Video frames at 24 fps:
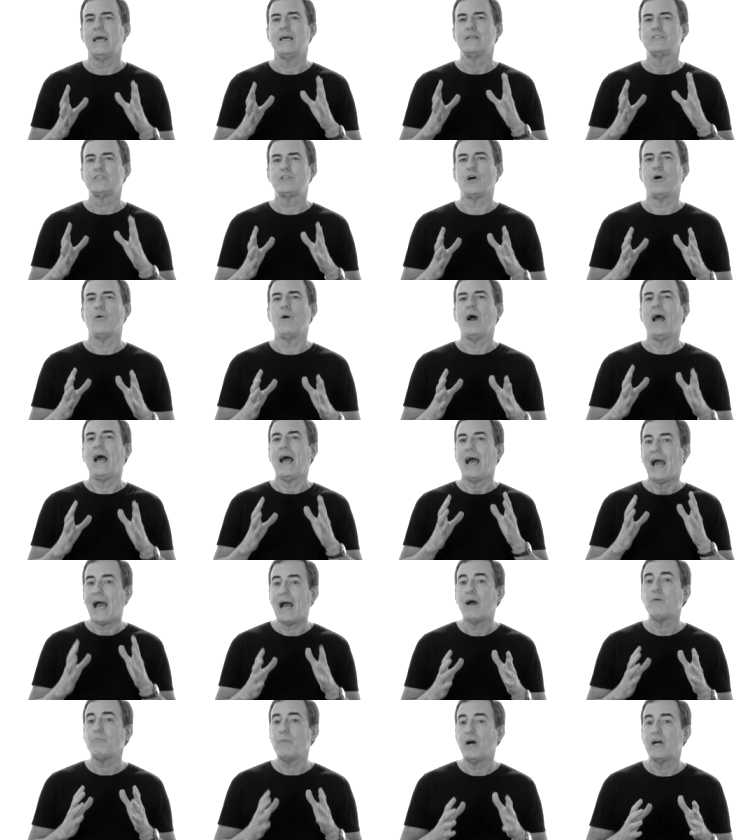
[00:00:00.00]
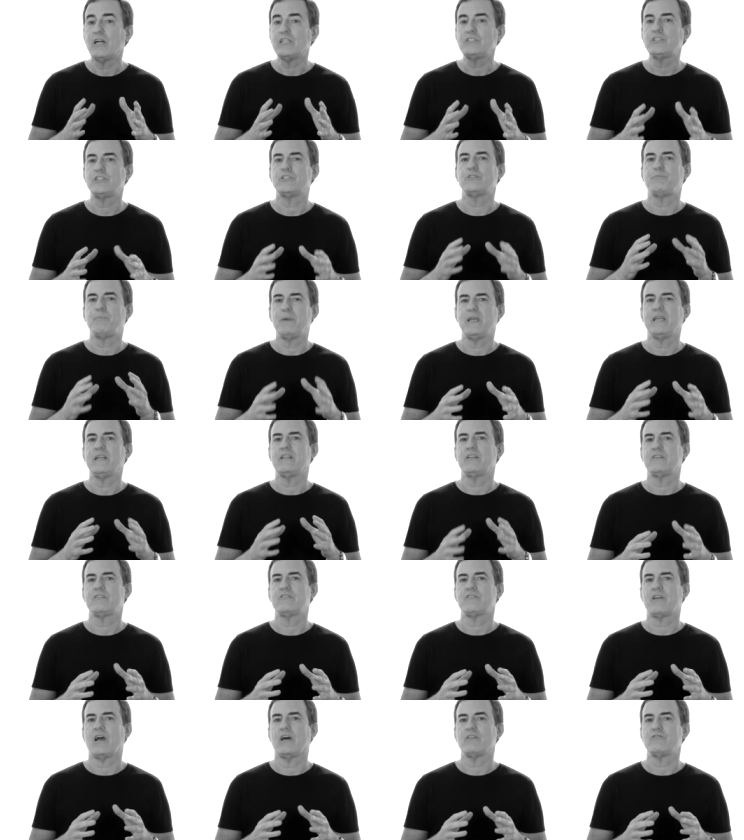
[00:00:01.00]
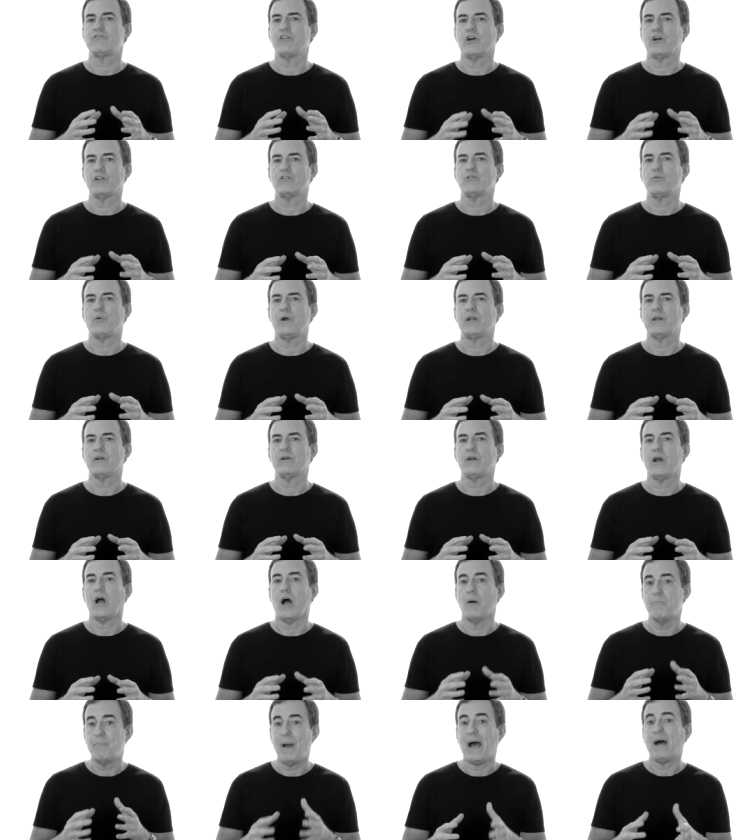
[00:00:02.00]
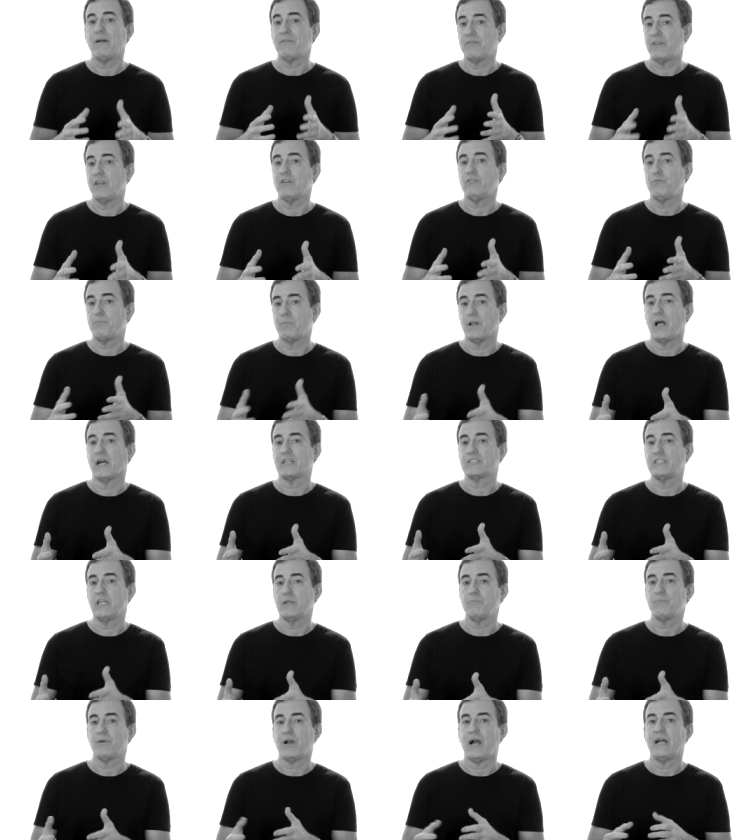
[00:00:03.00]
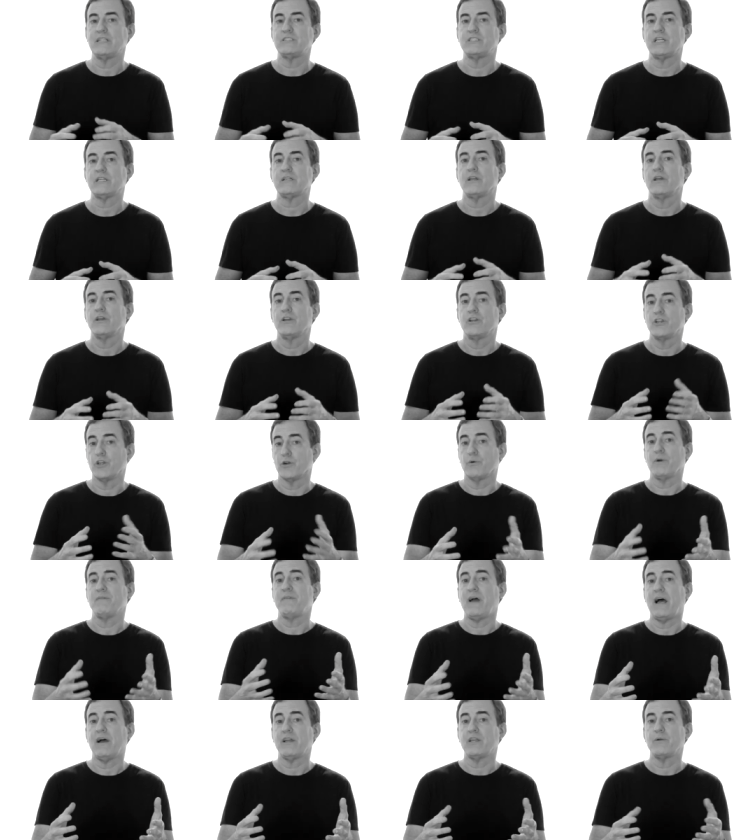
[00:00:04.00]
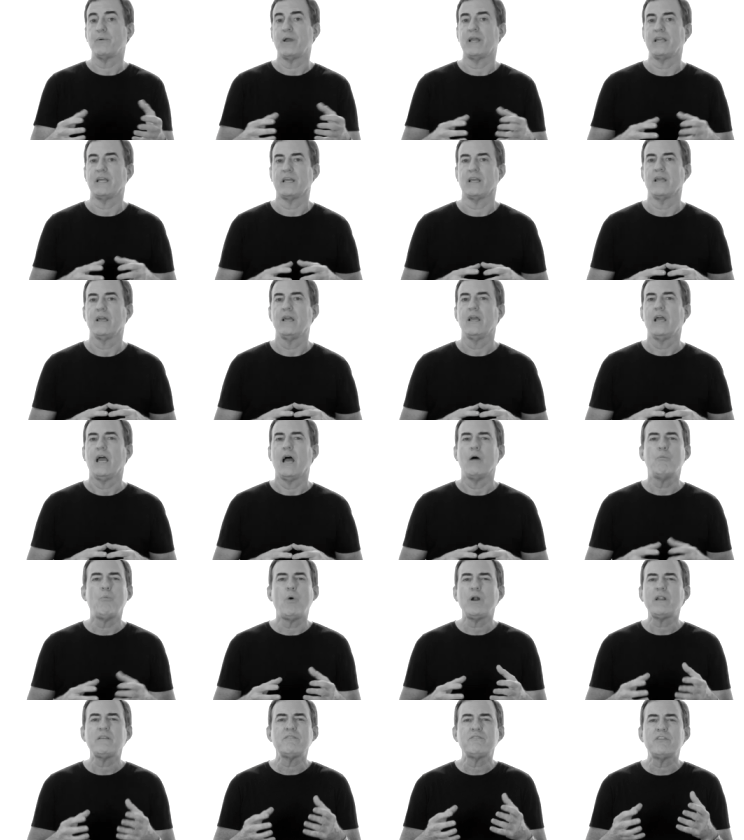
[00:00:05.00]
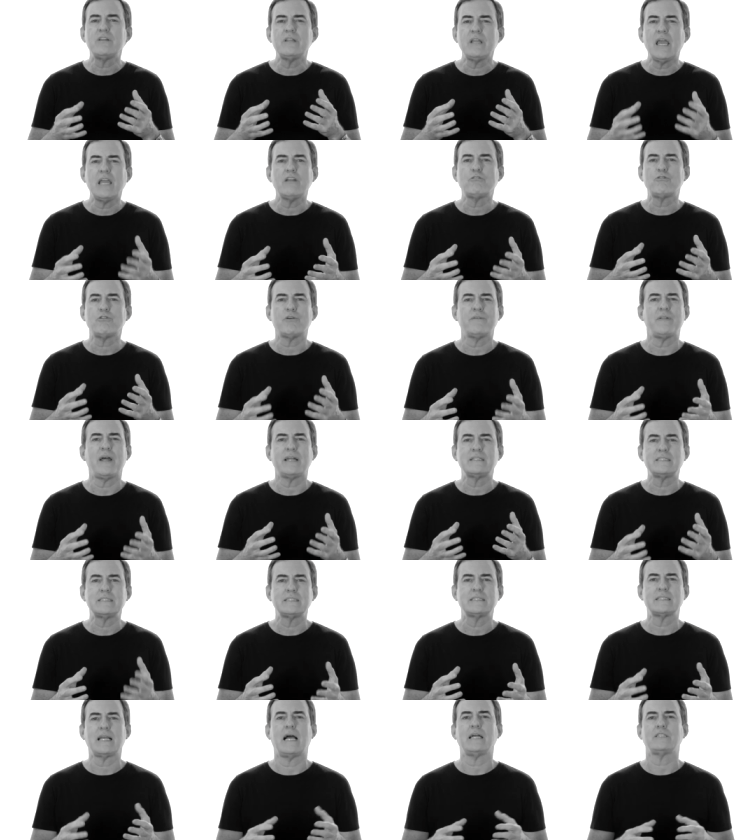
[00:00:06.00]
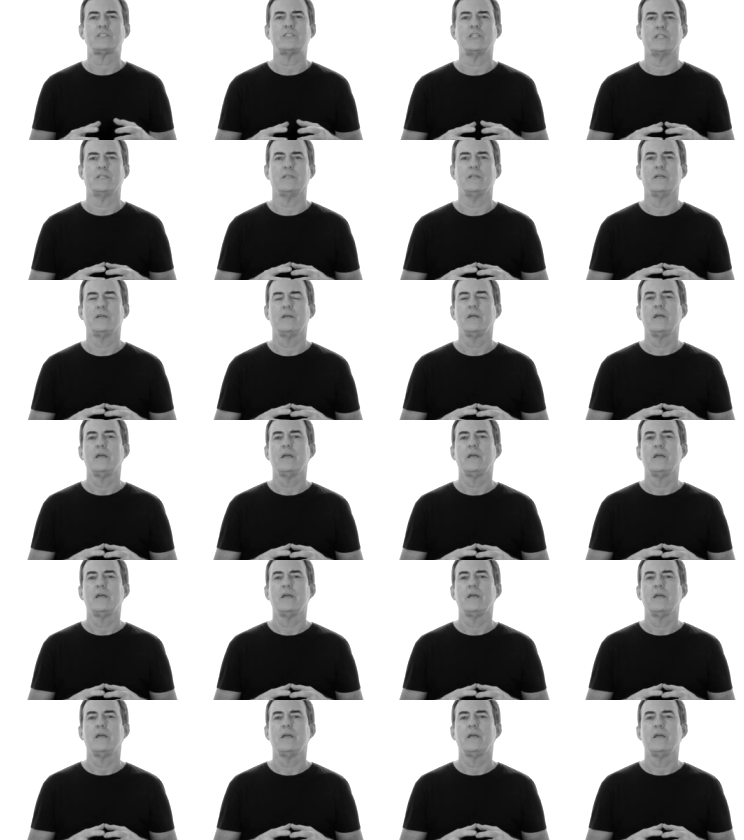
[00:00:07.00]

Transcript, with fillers: So how much is being discussed on Twitter about this blockchain project you're evaluating? And what is the nature of that discussion?